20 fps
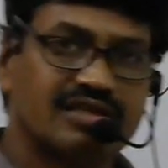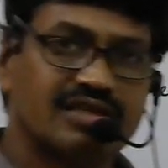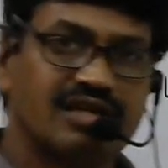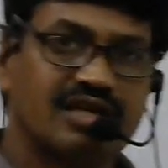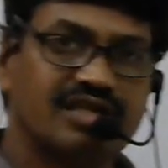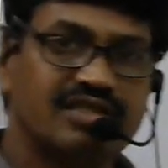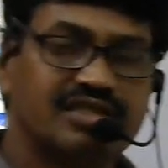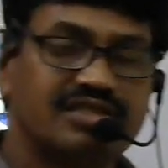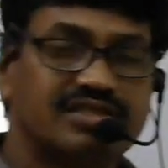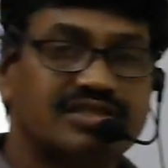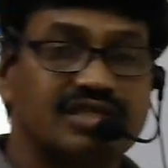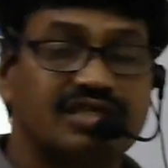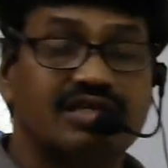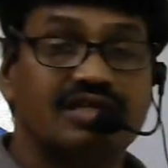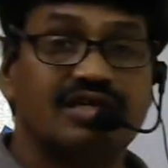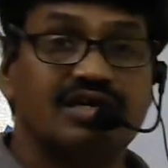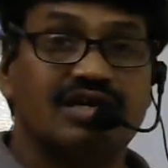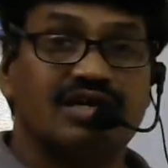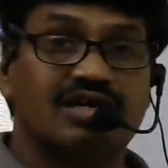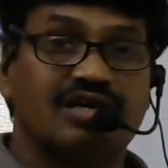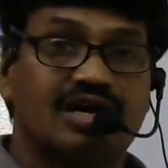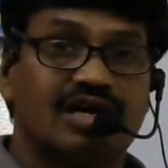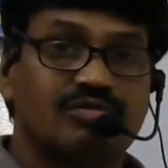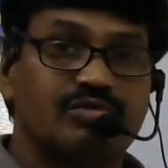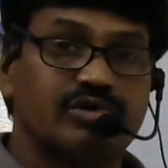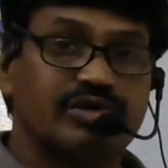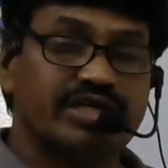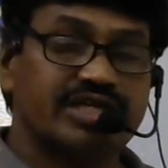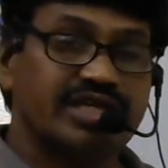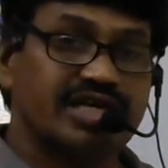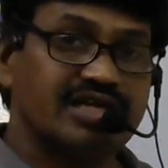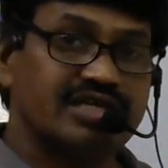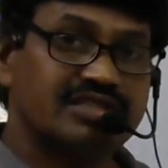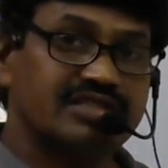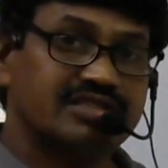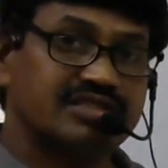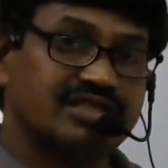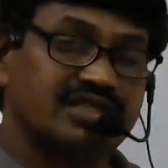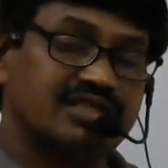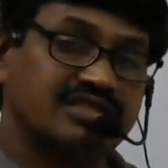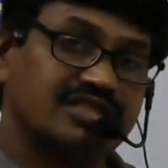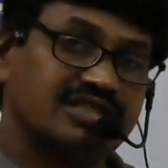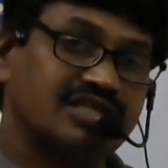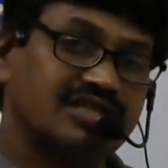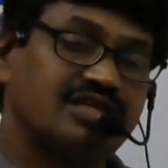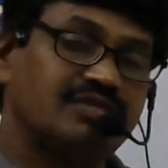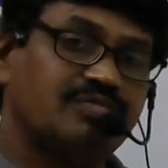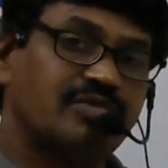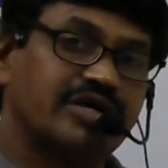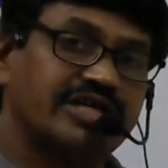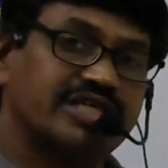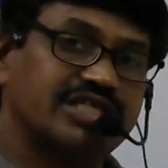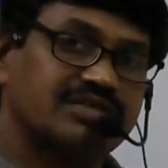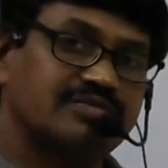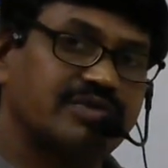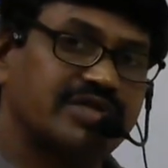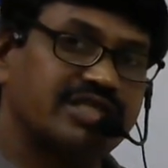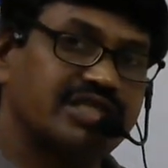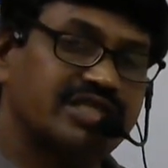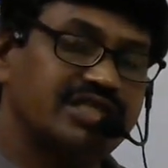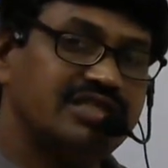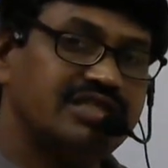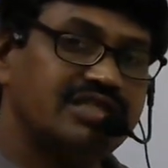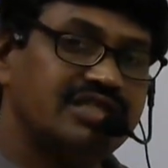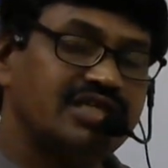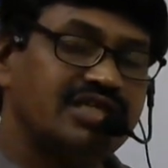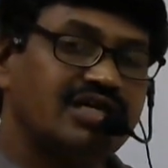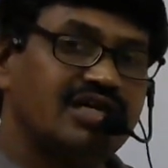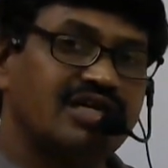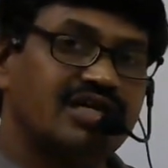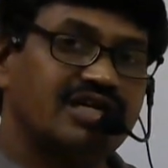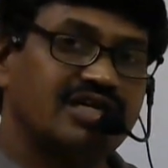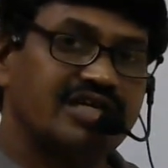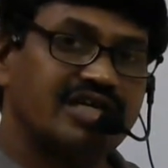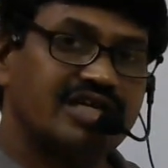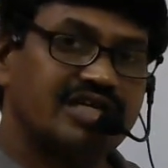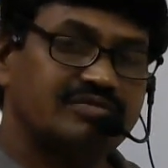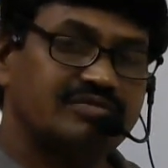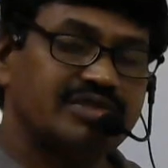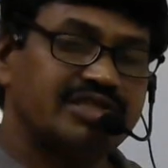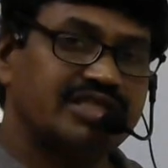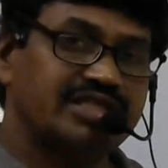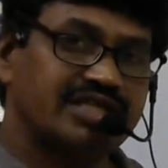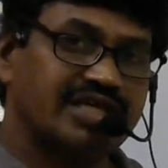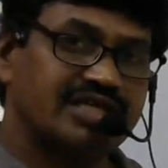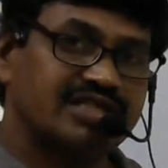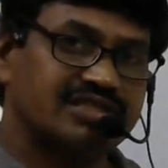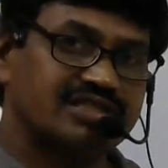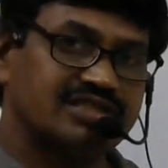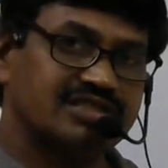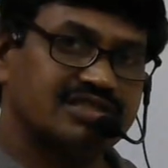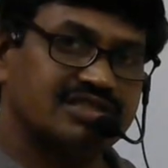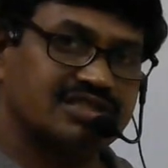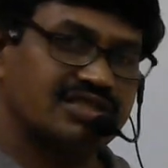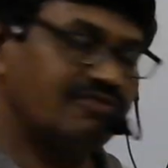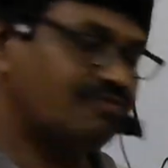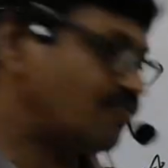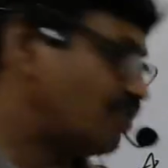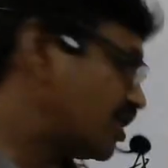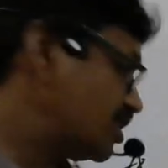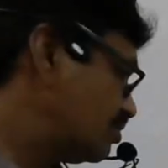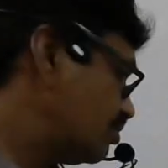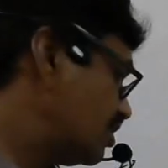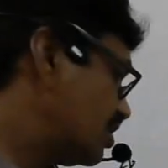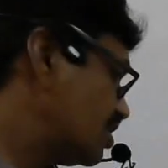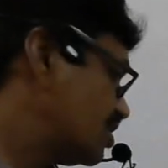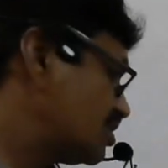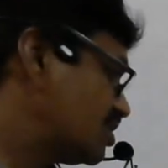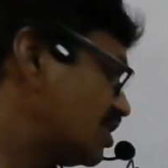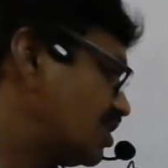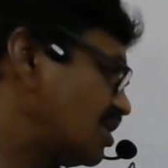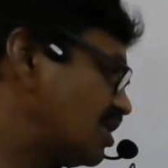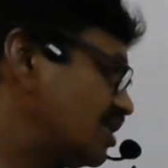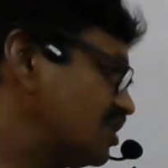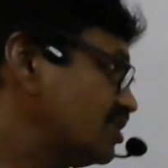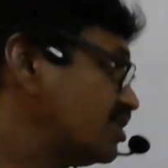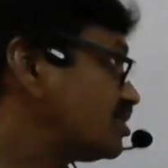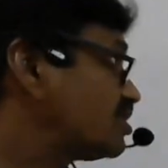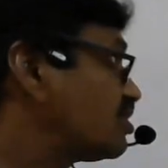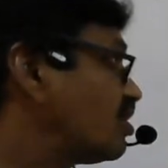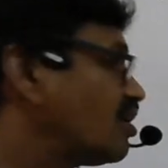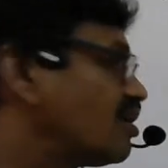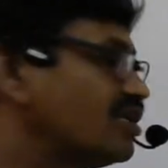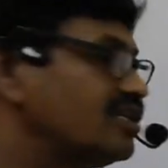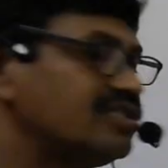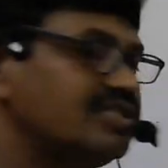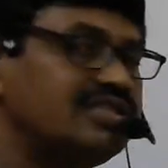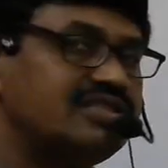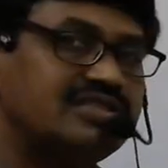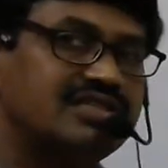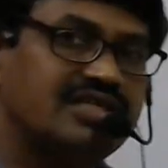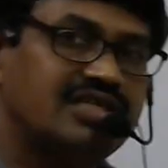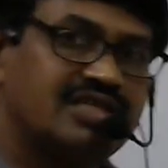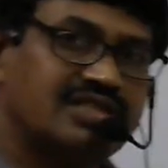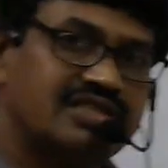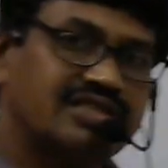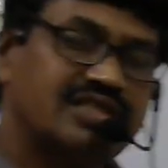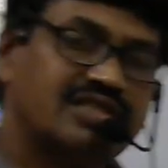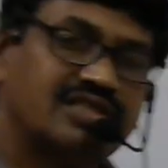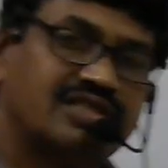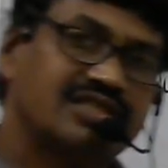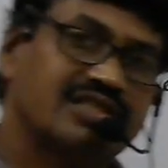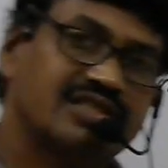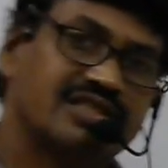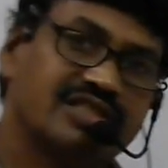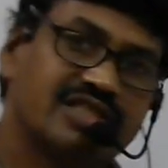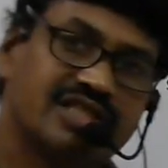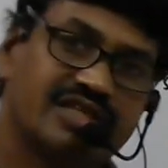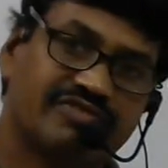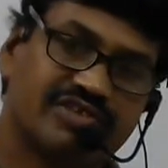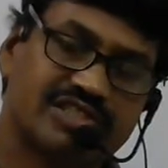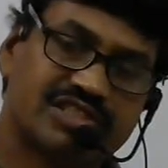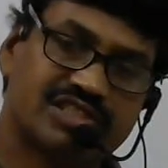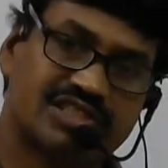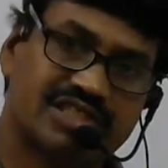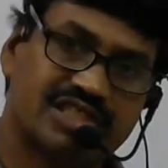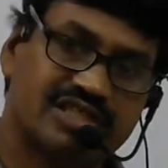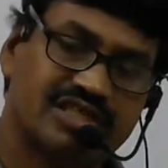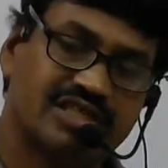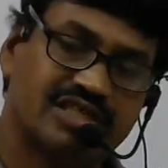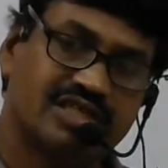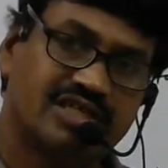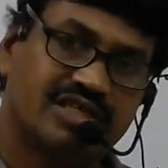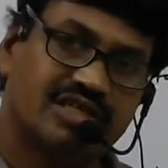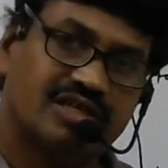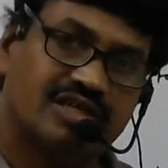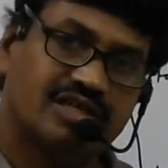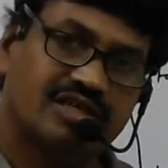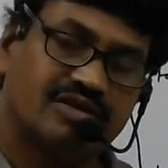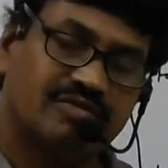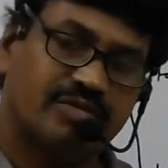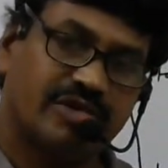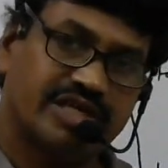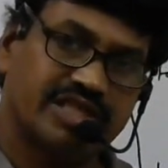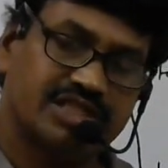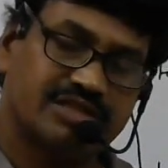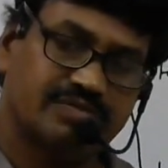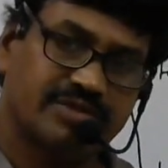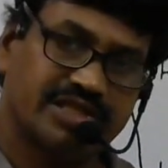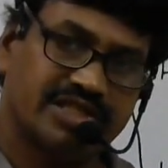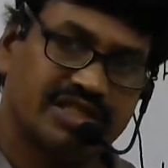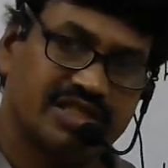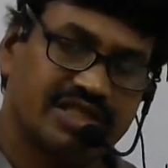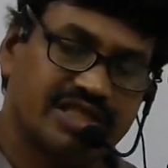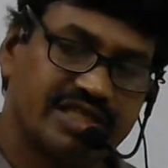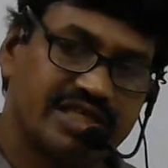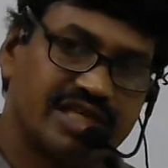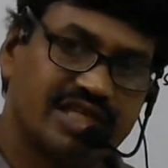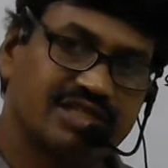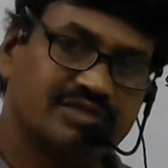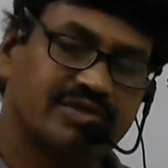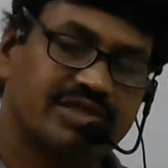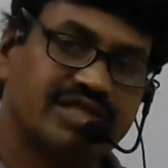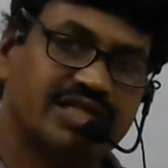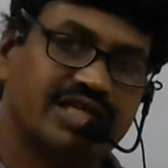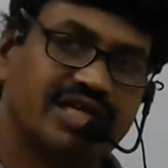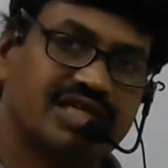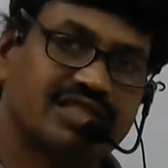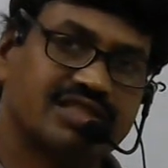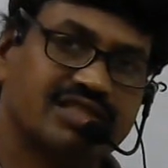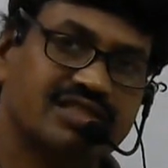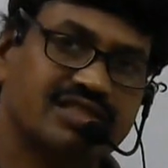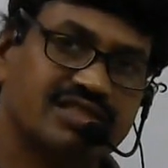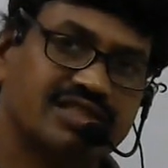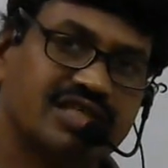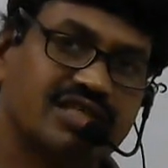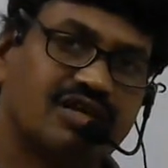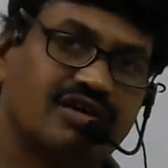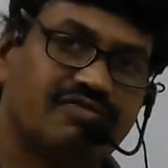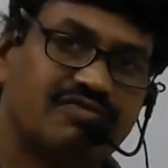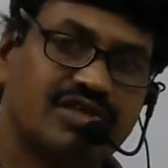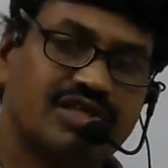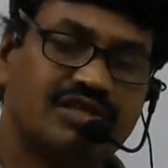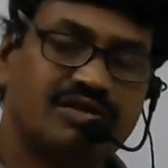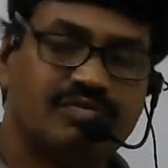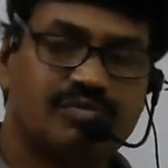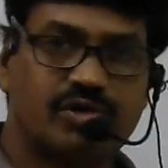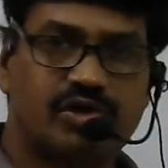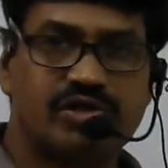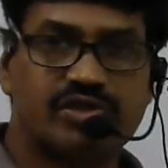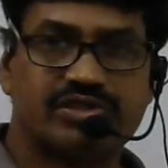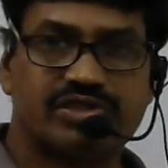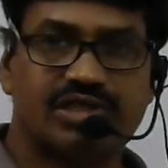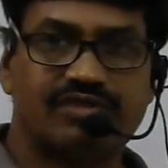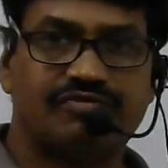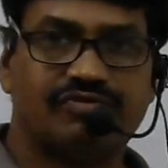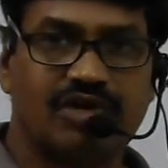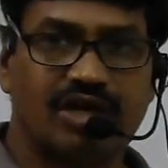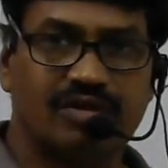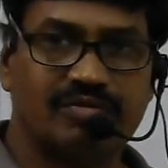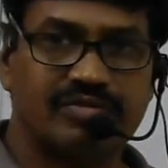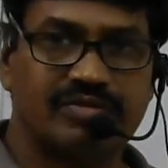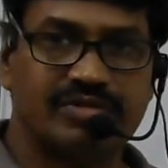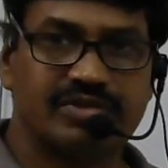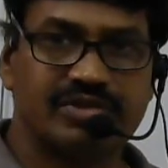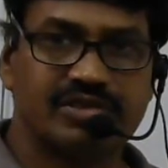Like this, carbocations generally participated in rearrangement reactions. If possibility is there like this or like this, Then they first participate in rearrangement reaction, then after products are formed.